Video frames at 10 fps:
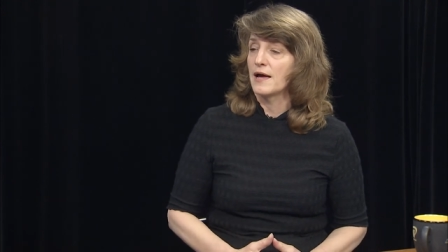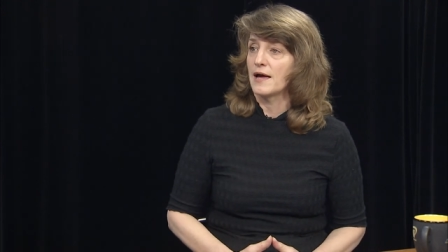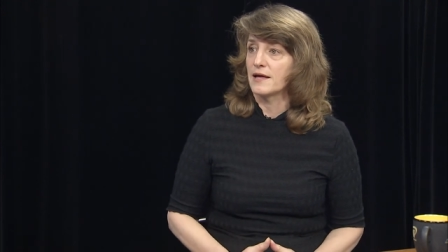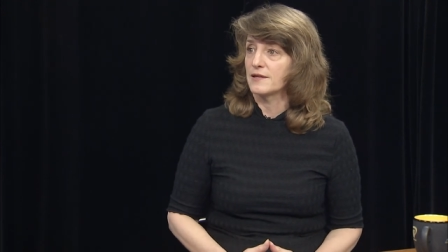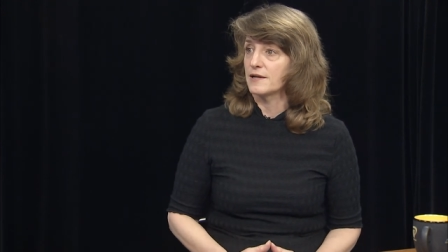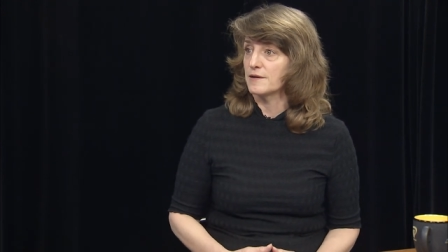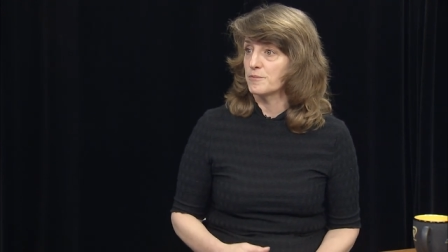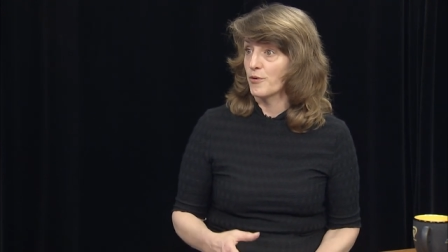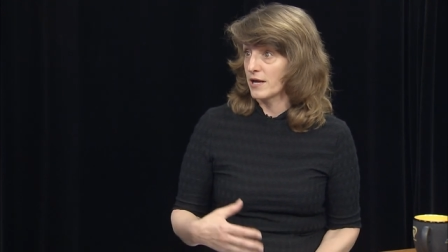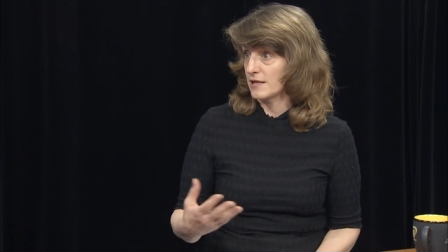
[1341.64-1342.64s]
and then
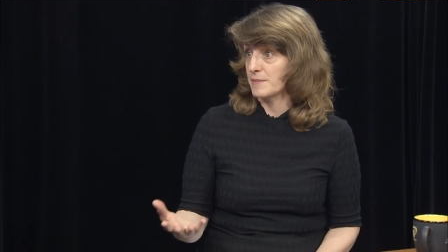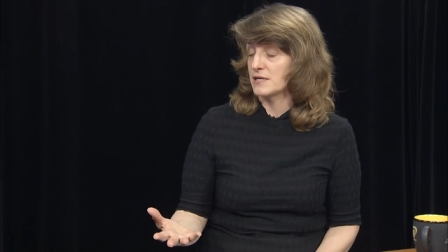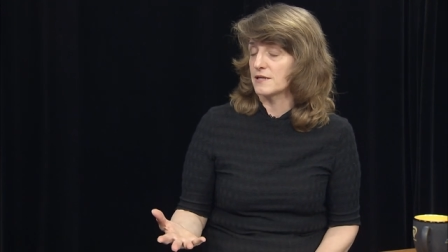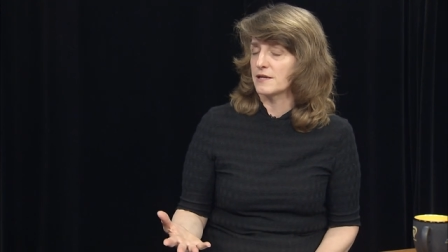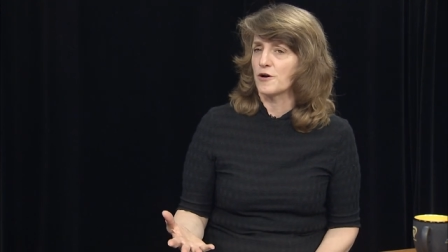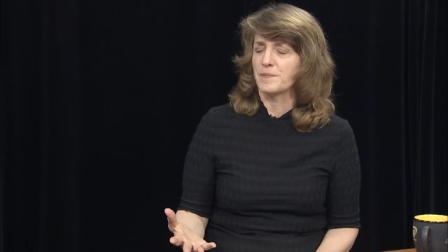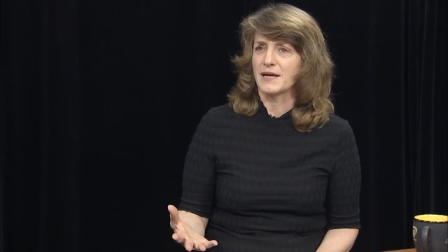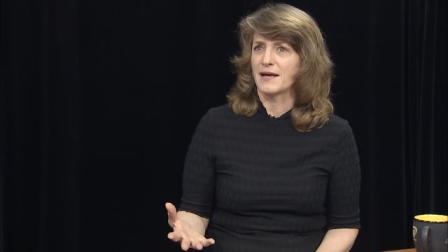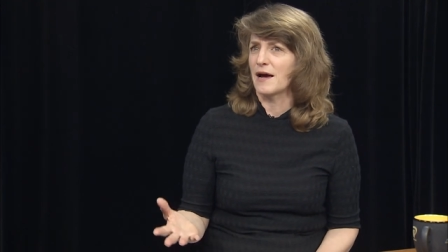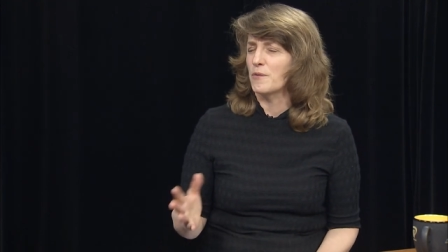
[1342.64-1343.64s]
mm. bringing them into
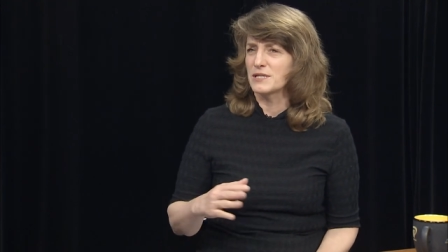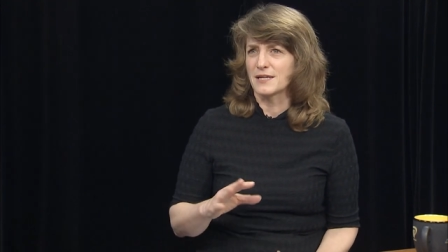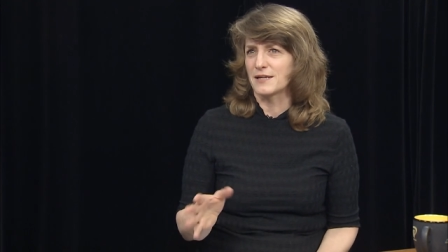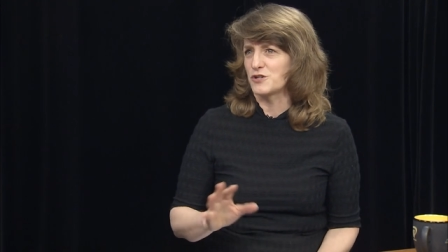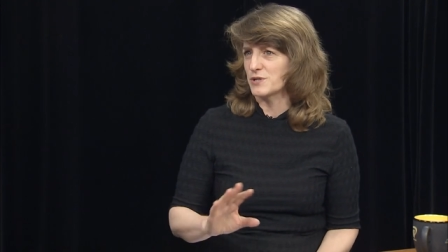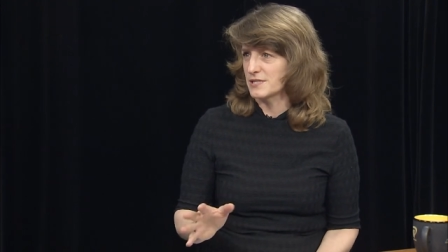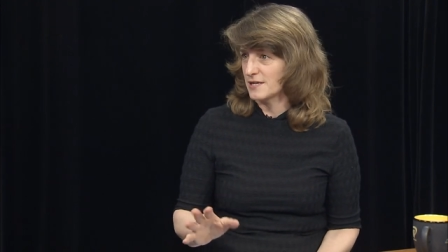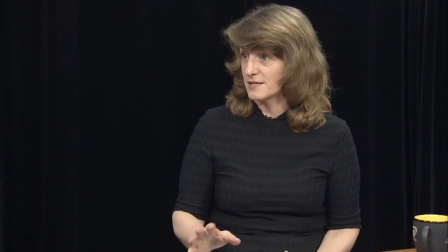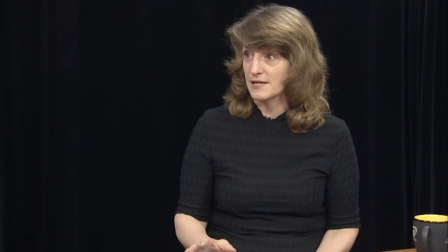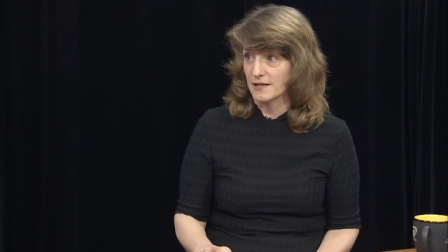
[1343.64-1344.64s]
therapy. And I wasn't
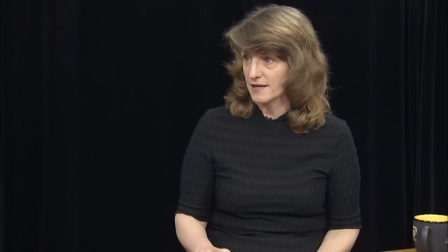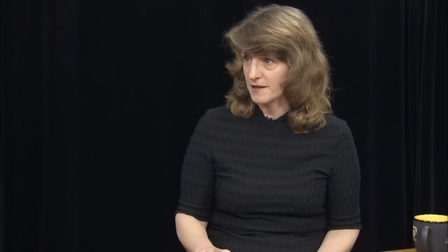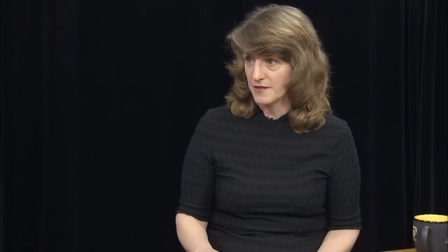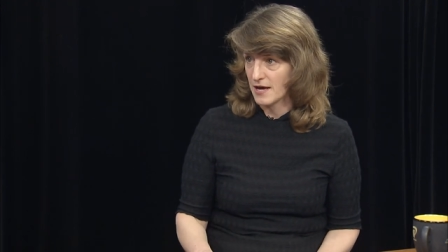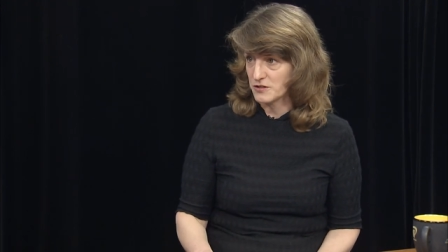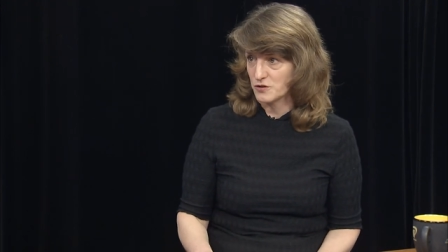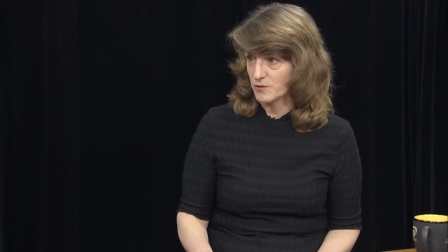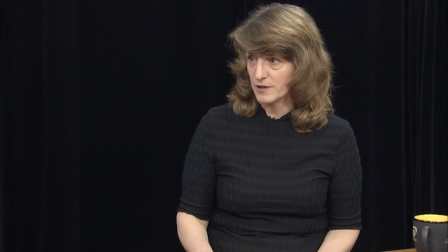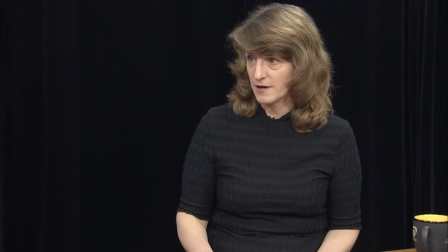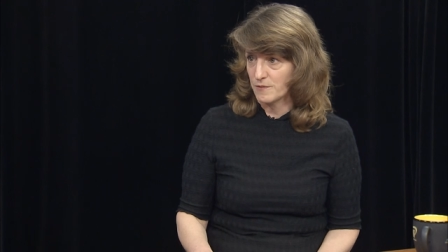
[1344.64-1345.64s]
interested in telling that
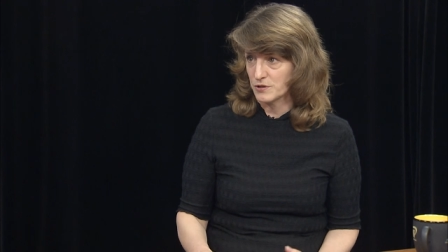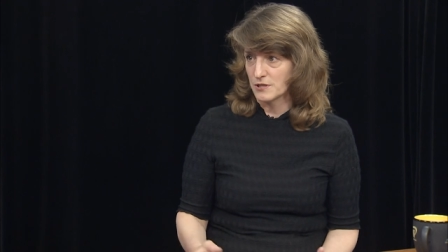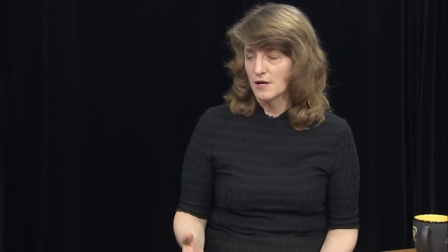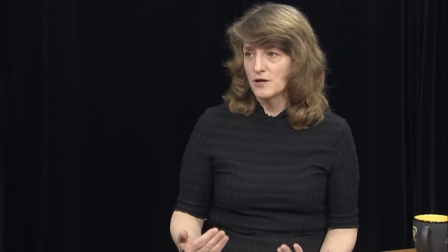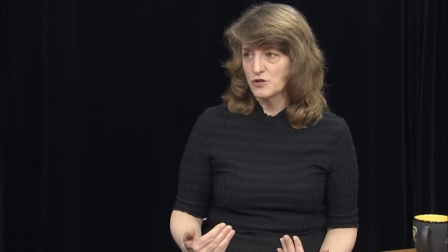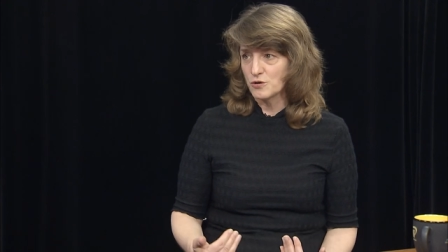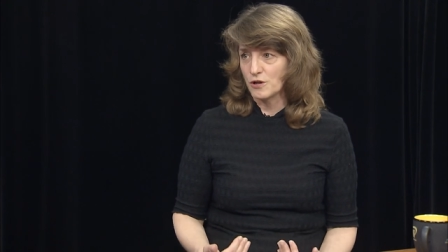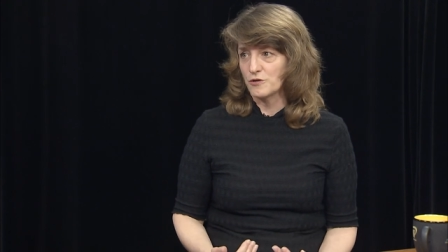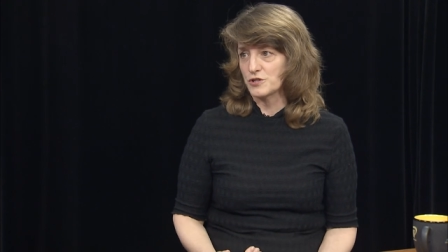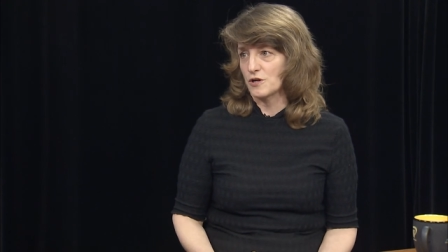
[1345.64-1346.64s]
story. That no, was too
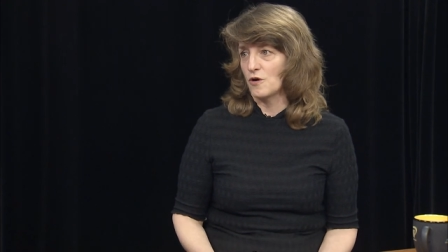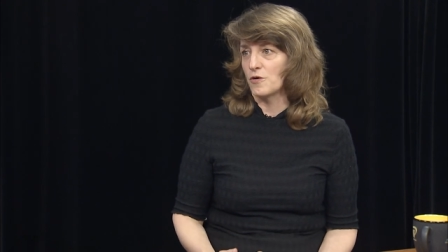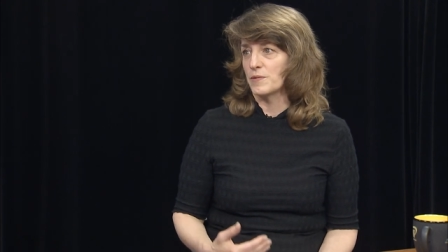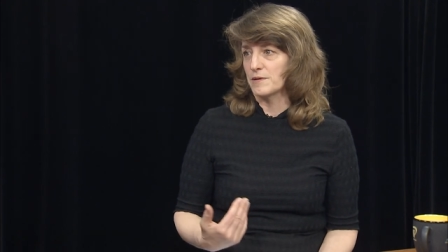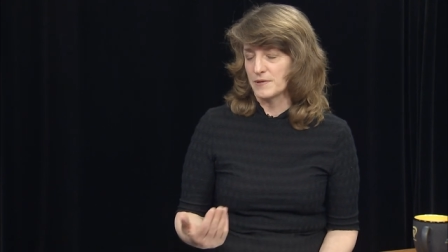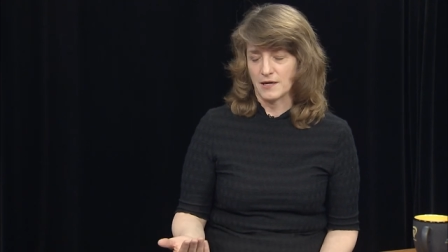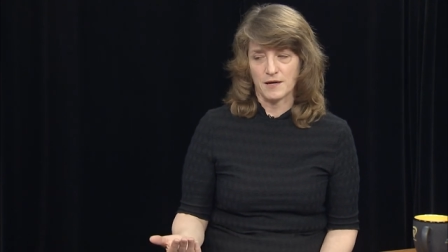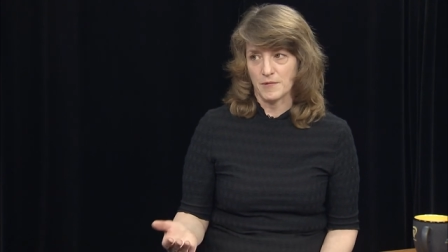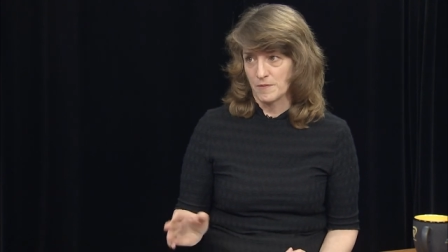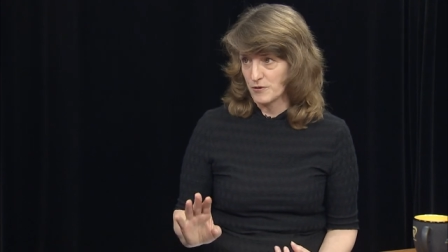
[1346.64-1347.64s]
close to home, and it
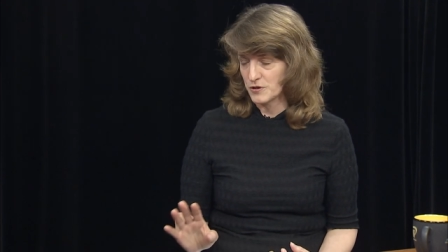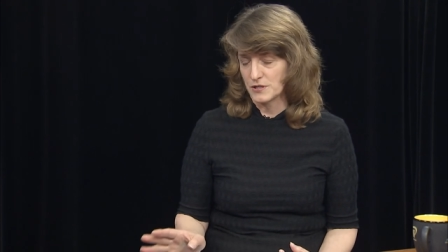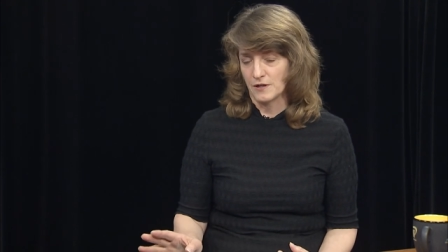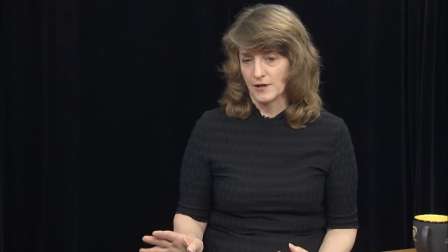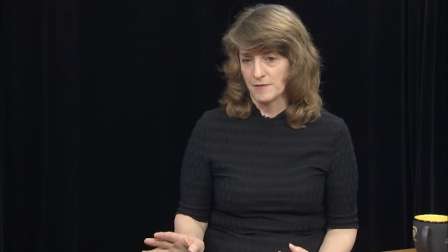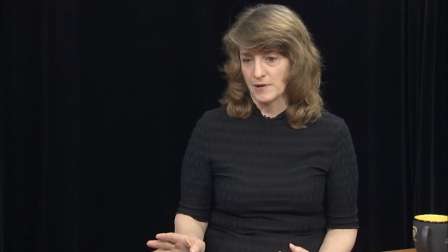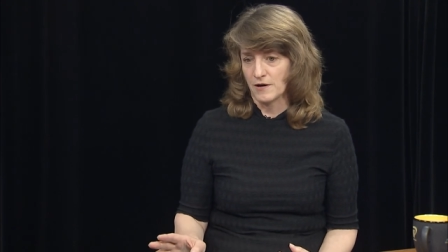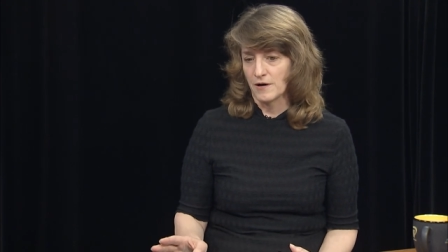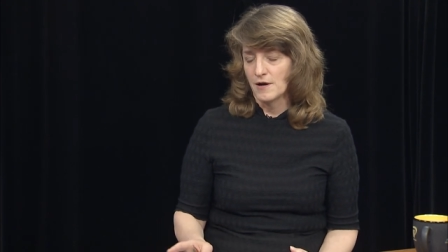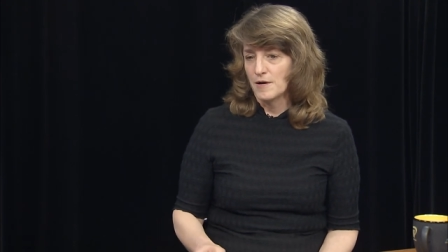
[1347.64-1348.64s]
became our personal
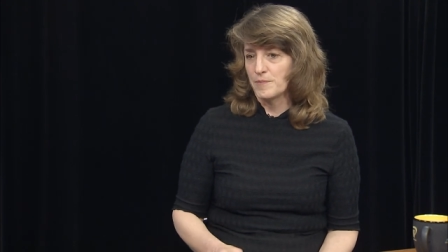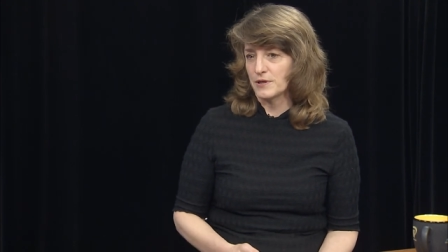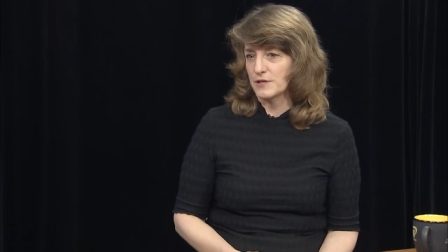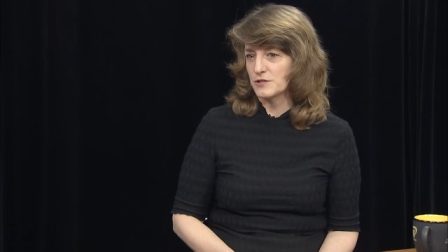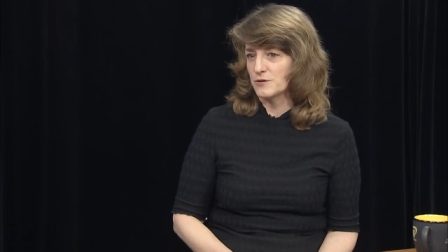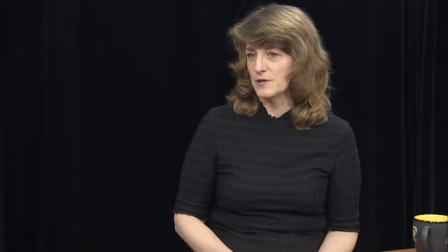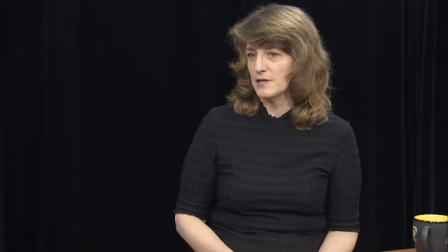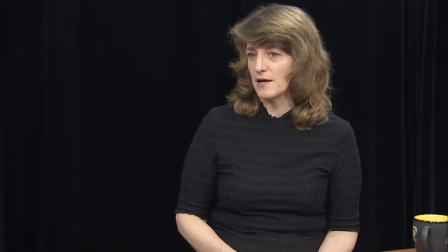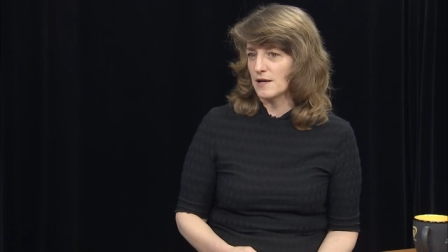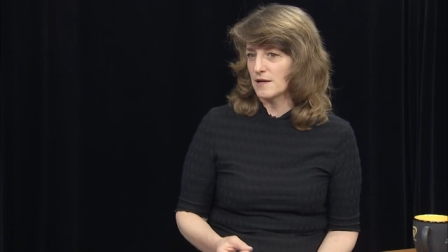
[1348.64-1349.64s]
nightmare. But the story
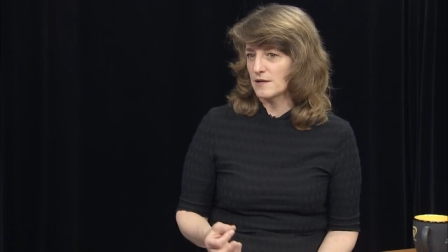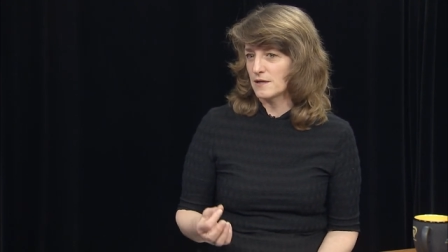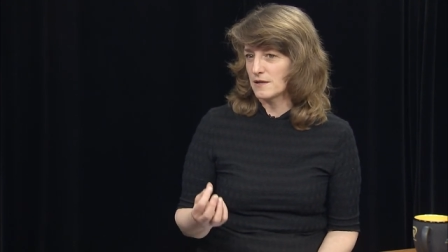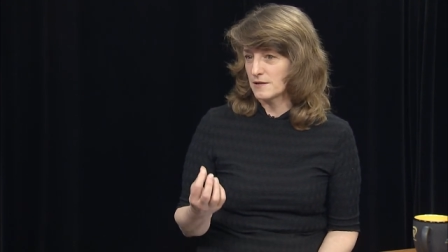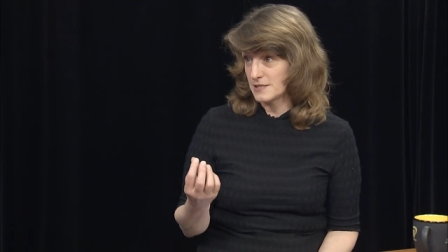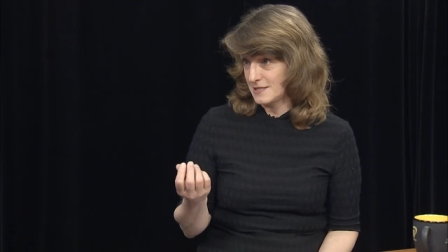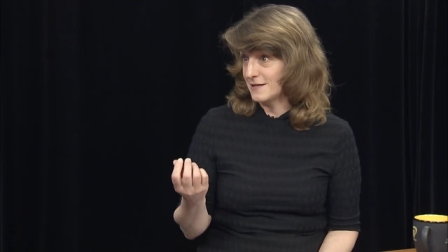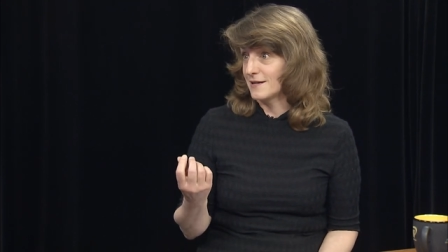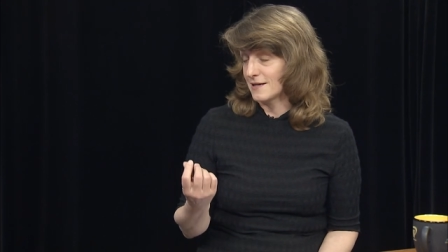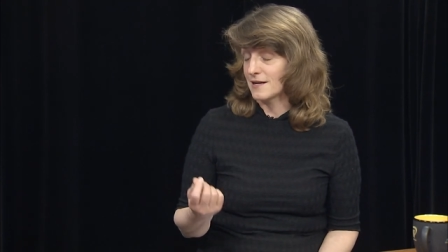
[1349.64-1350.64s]
that
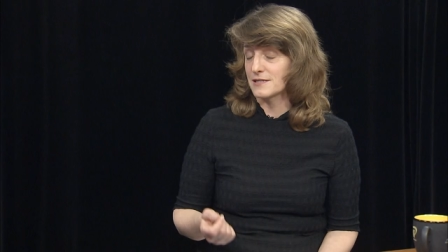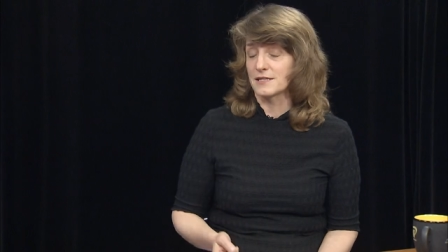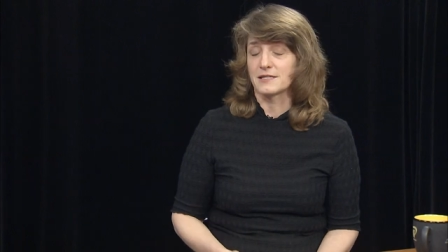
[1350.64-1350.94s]
seeded in, as I